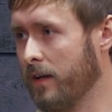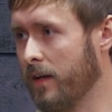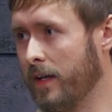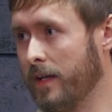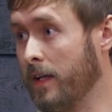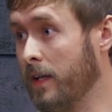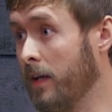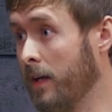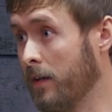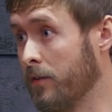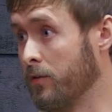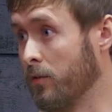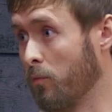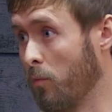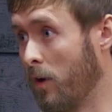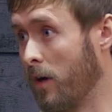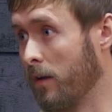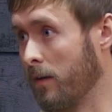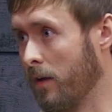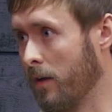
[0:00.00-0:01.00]
any injured
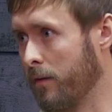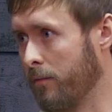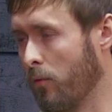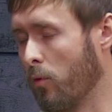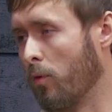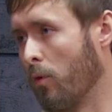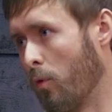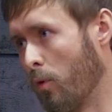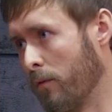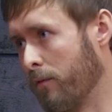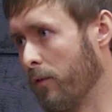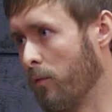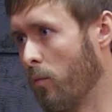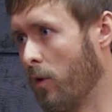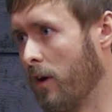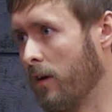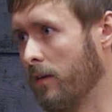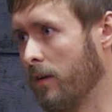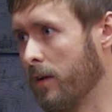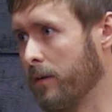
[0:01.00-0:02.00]
wildlife or orphan
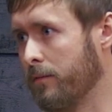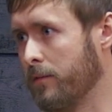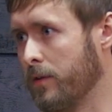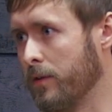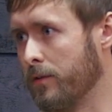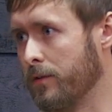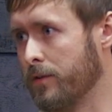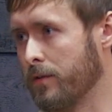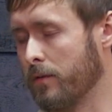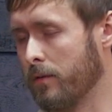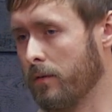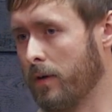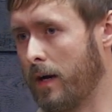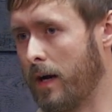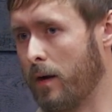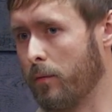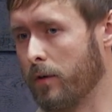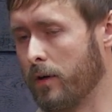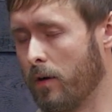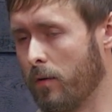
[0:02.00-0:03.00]
wildlife to. So I would